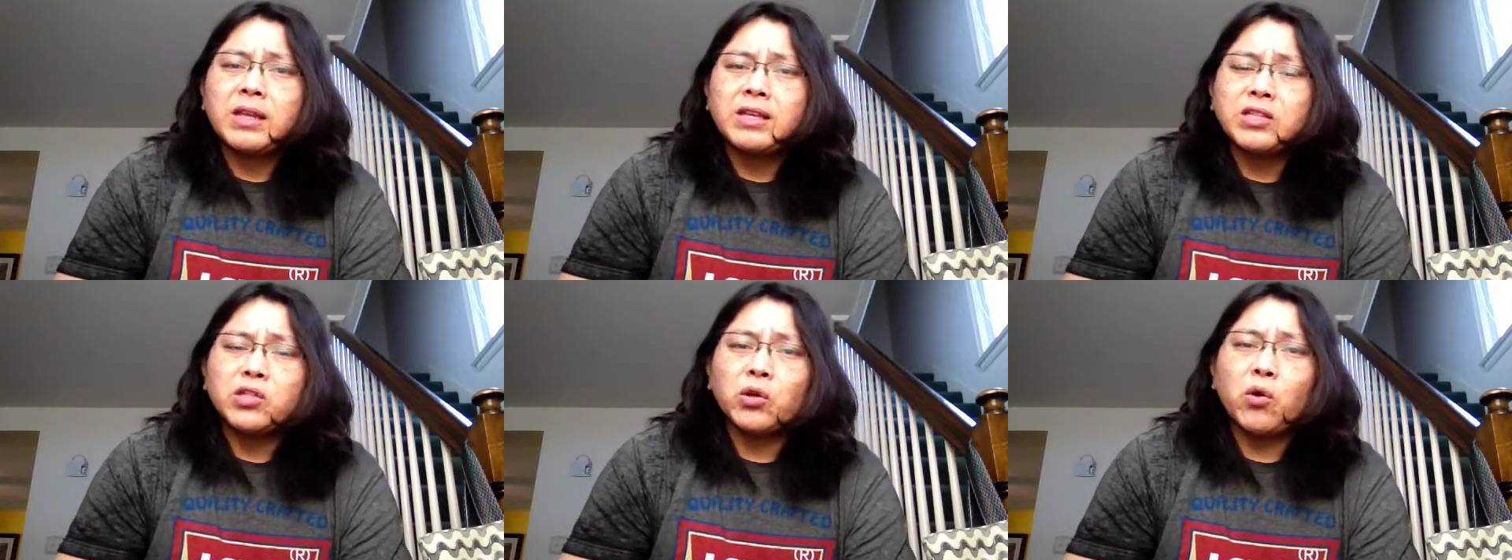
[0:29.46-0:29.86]

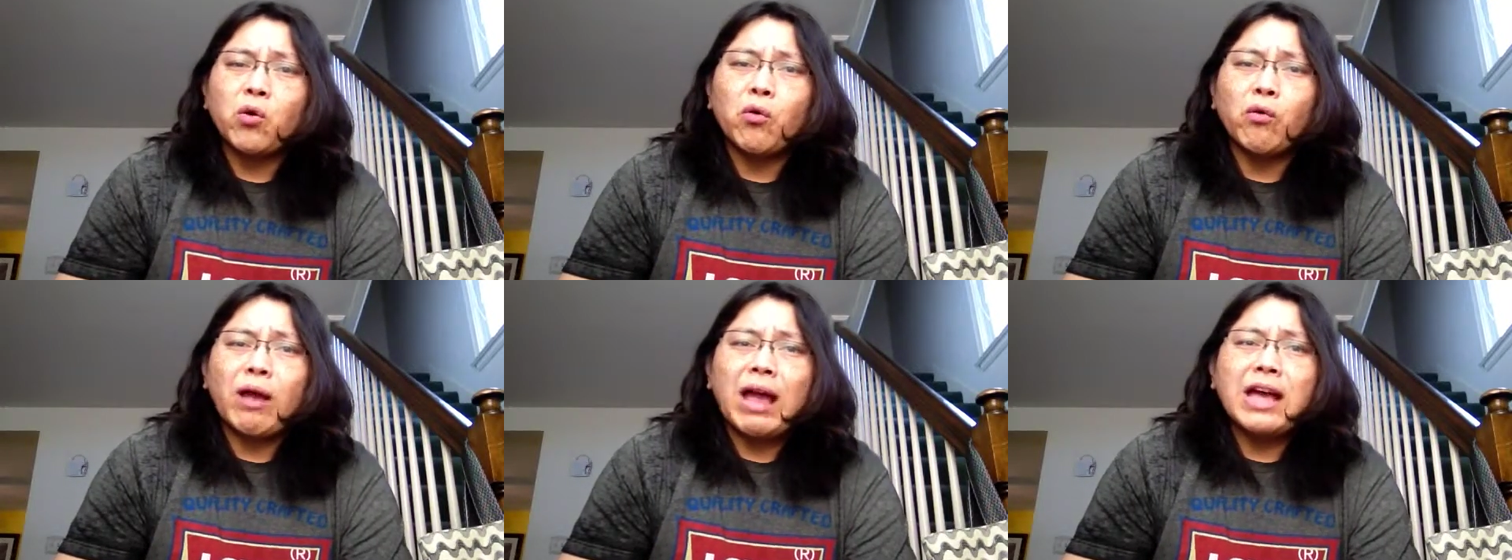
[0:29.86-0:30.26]

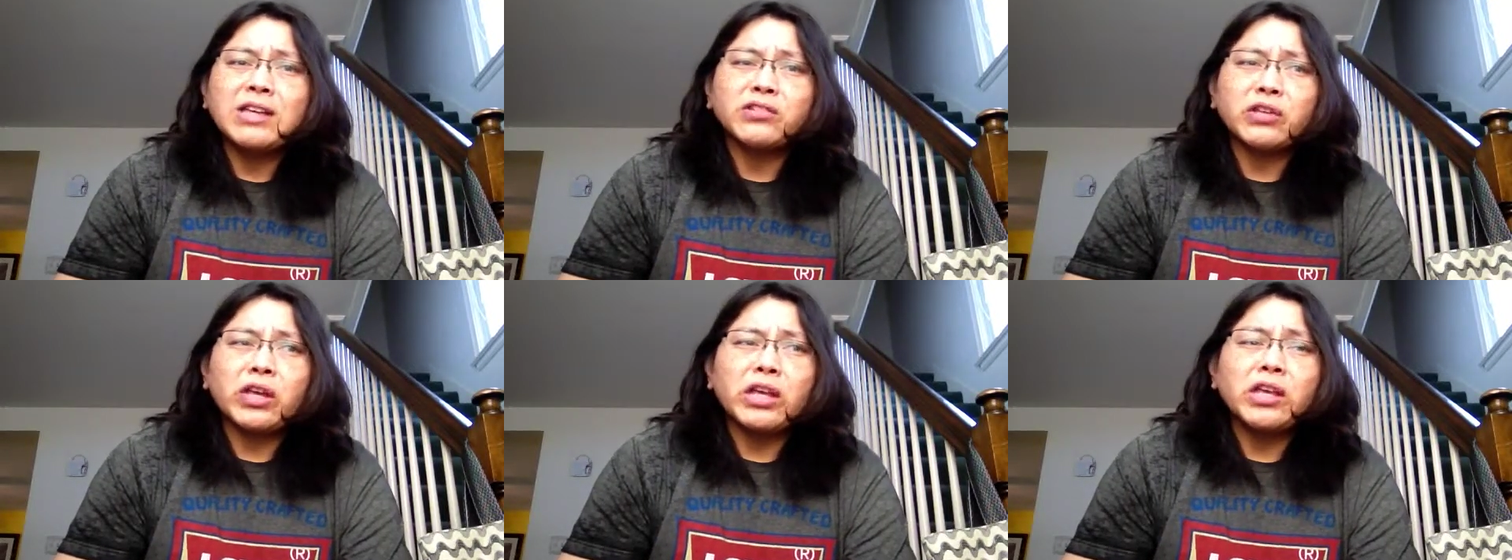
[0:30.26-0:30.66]
So
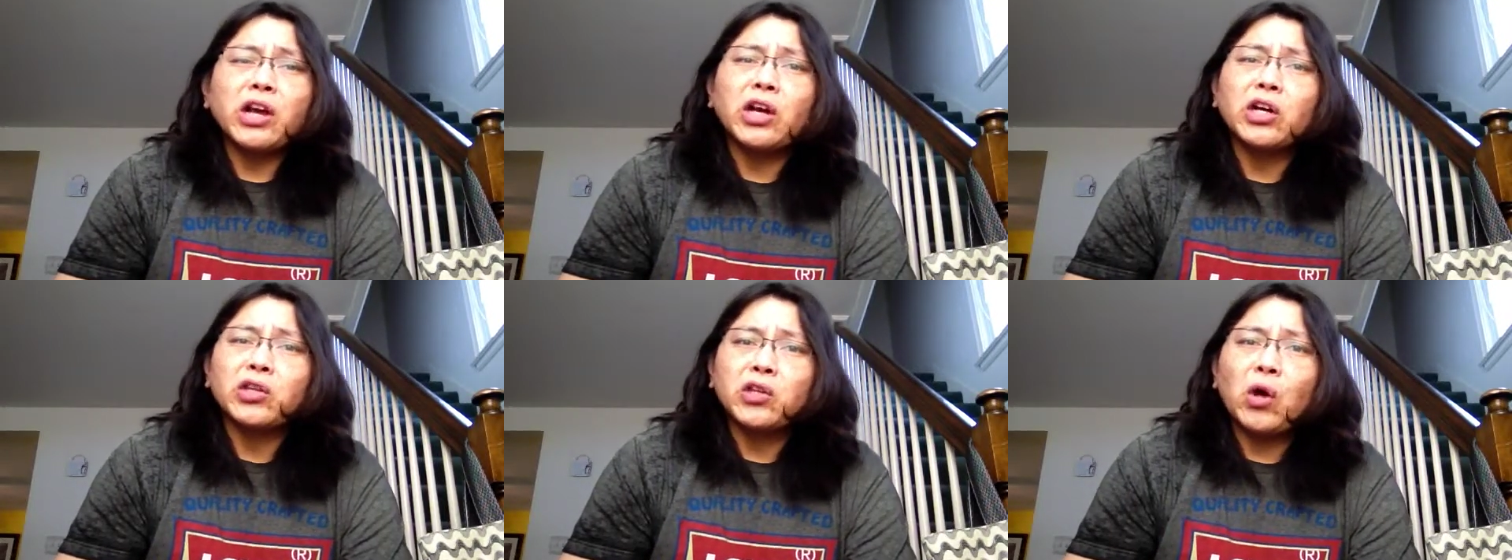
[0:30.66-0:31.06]
as a
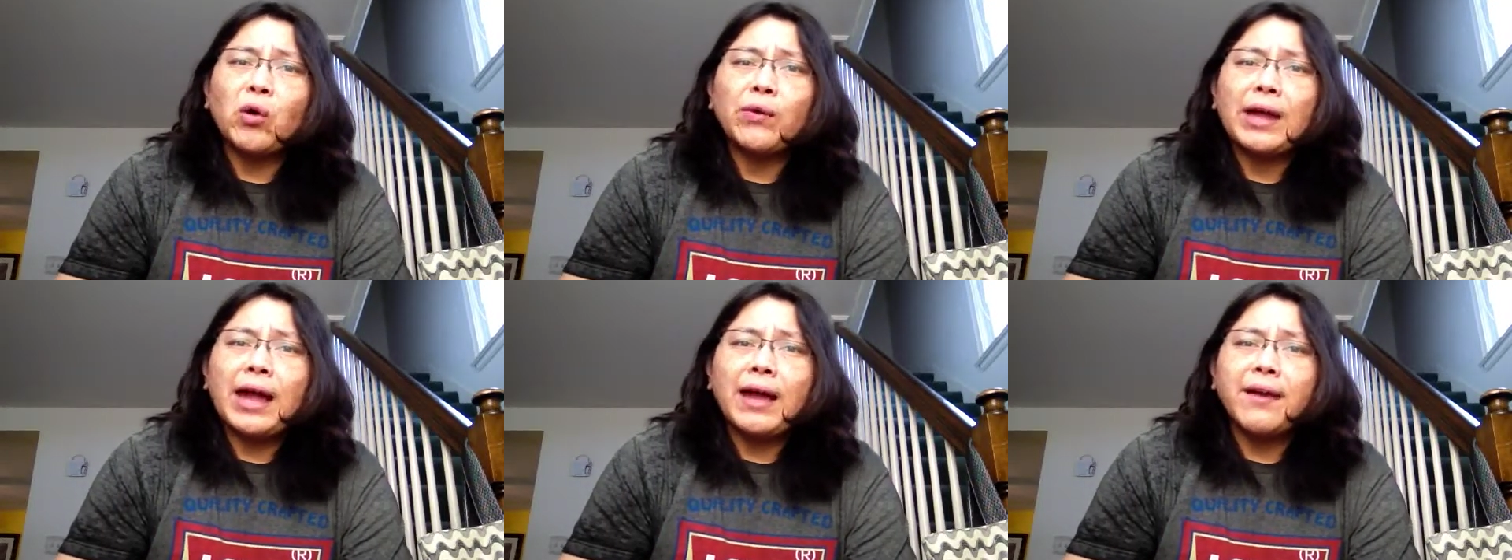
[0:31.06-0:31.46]
young
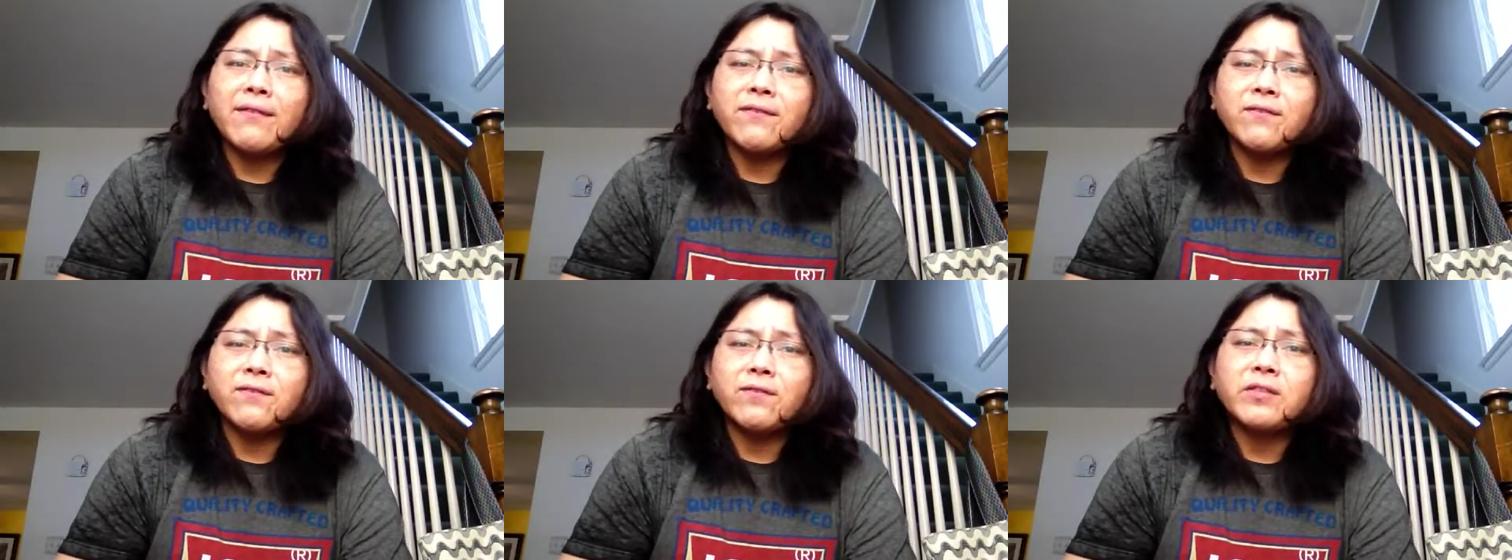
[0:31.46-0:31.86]
adult,
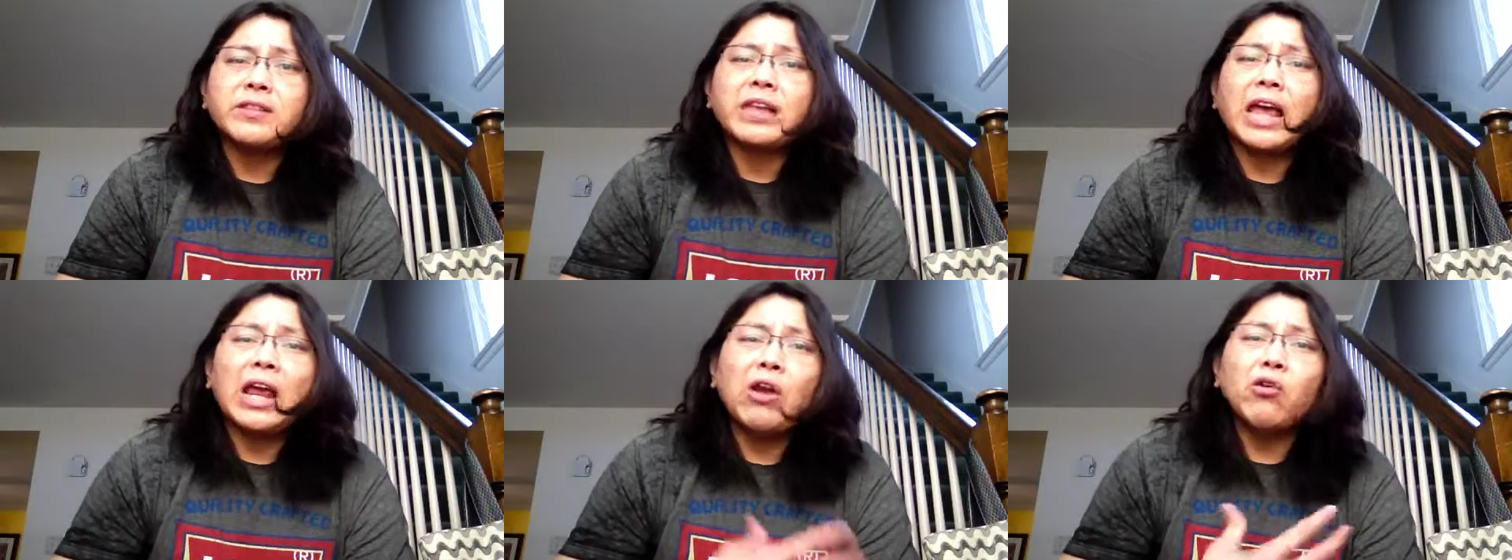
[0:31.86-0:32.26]
I
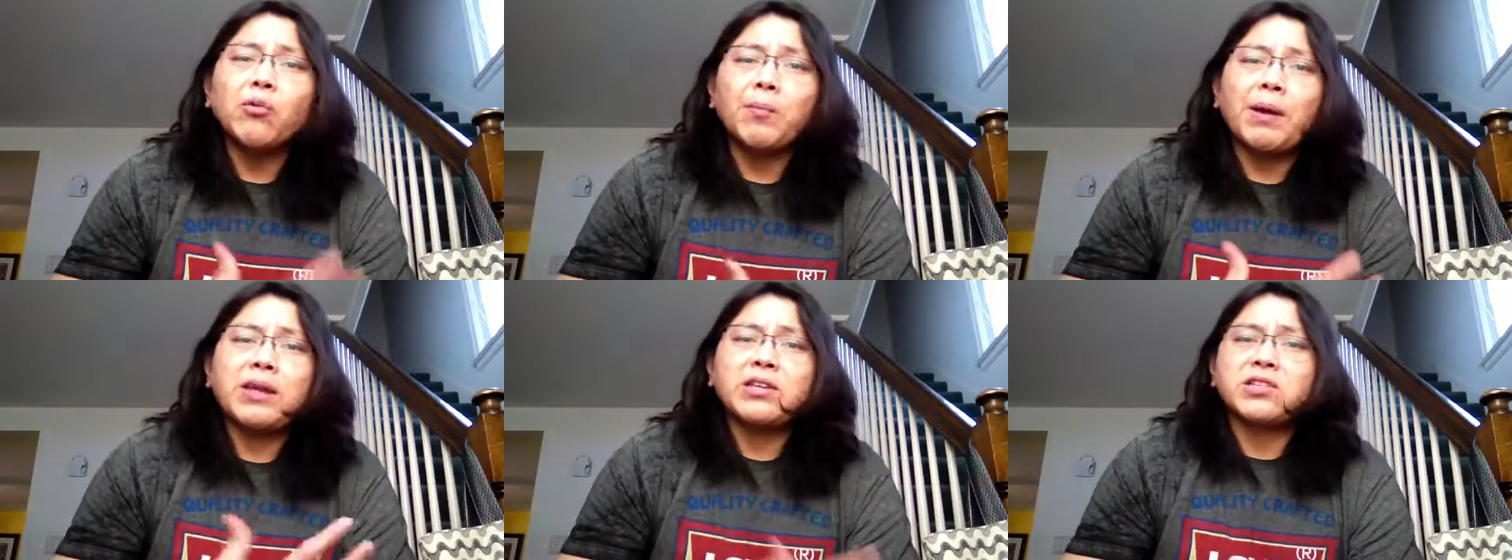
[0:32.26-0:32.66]
tailored
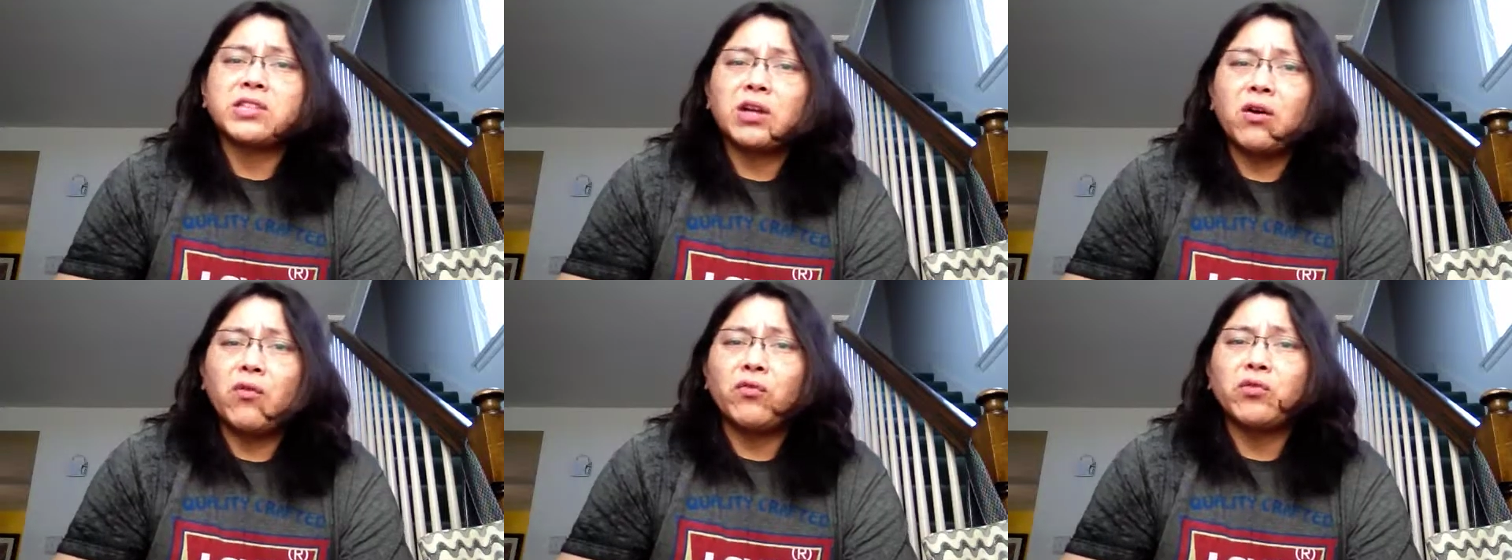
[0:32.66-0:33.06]

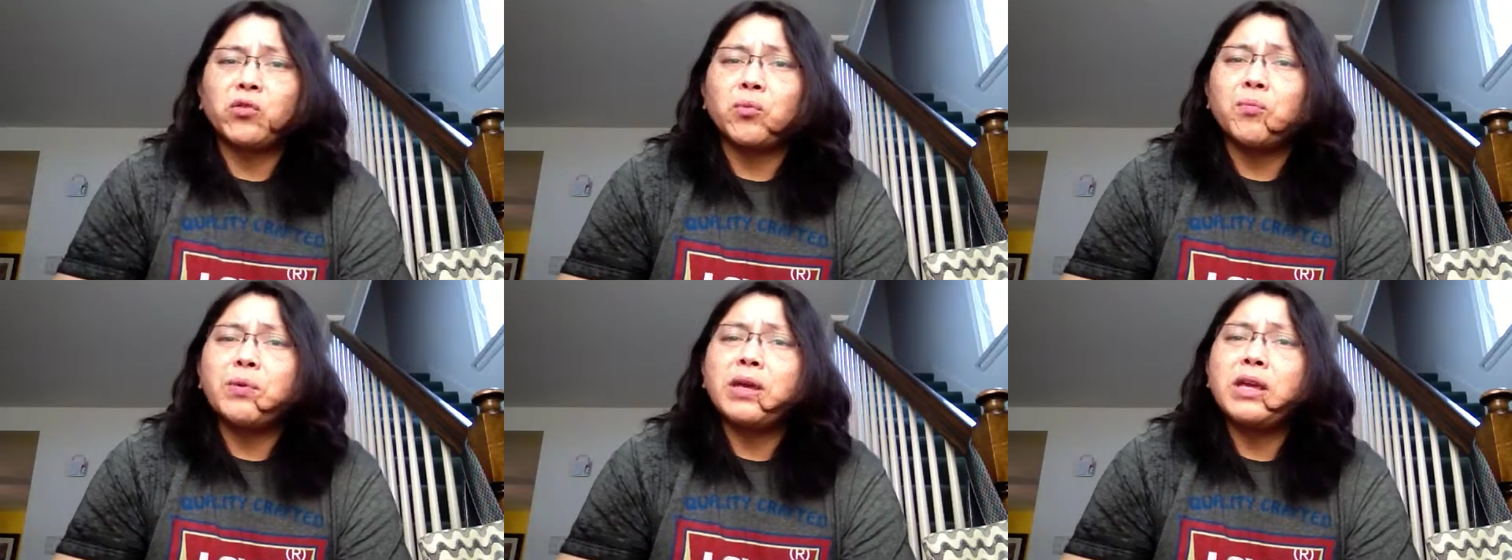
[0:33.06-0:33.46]
myself
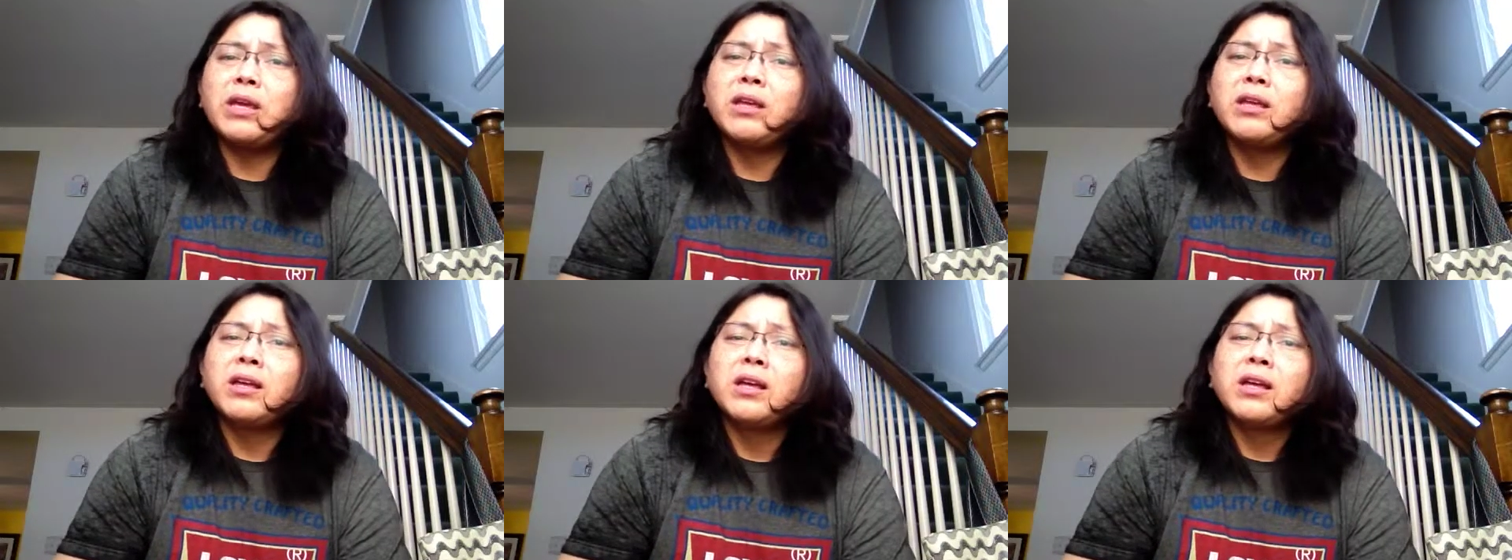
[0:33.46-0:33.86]
to
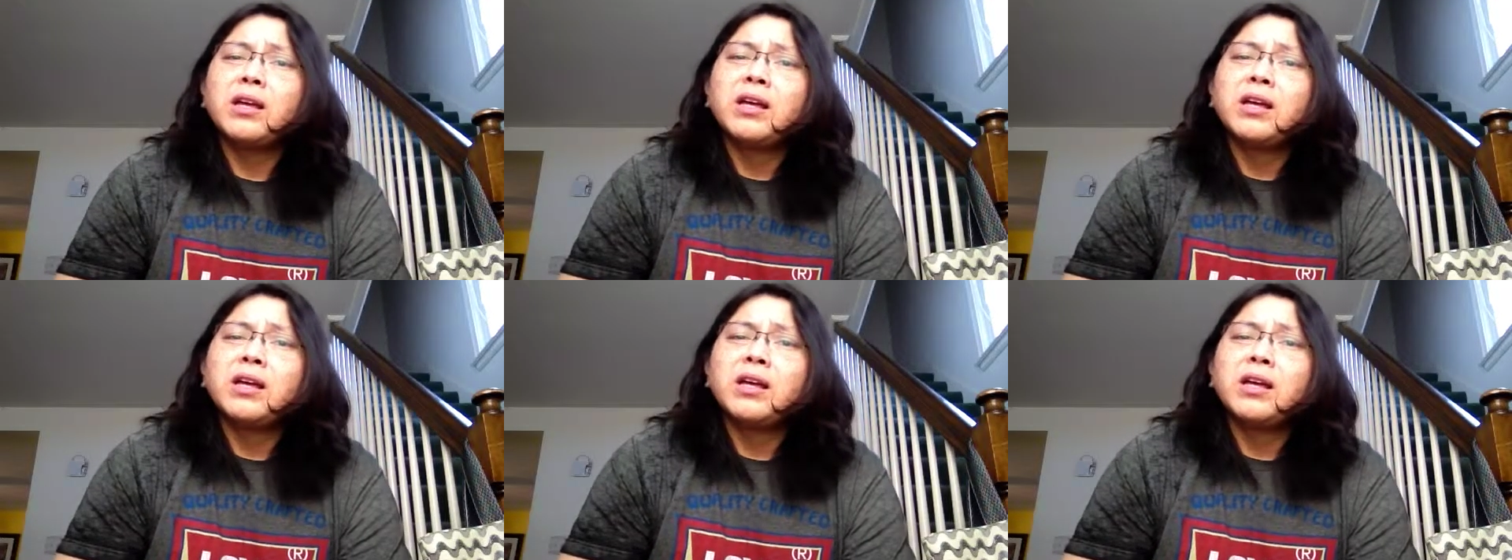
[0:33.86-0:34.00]
be